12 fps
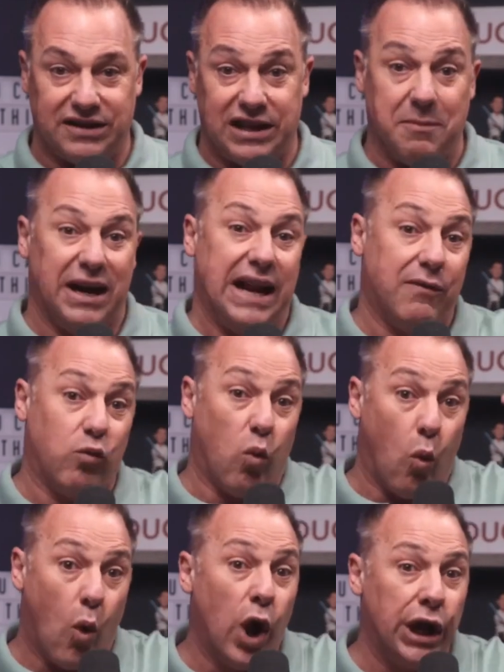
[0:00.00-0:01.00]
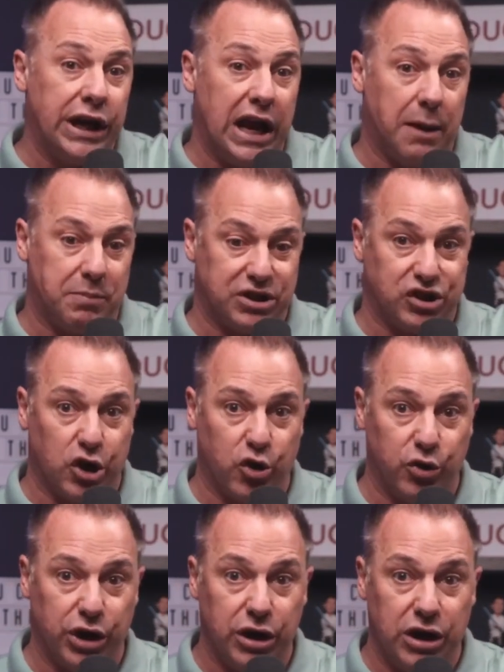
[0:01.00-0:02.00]
They might have one
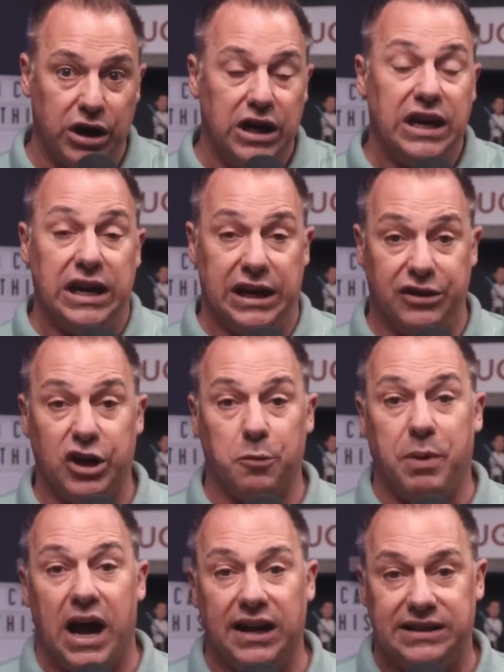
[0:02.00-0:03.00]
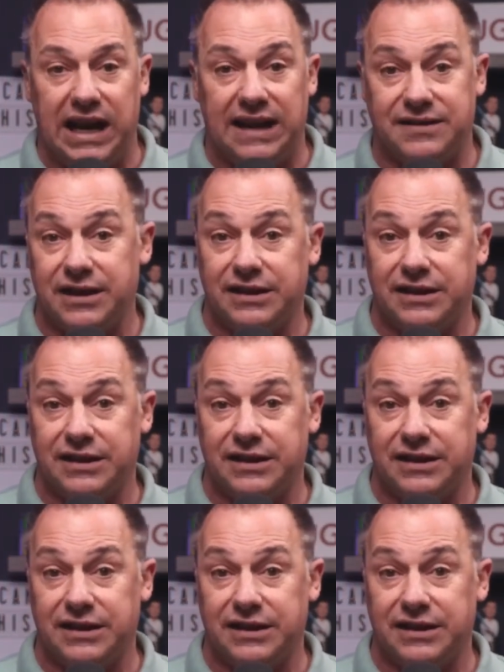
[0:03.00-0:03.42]
episode in their podcast that's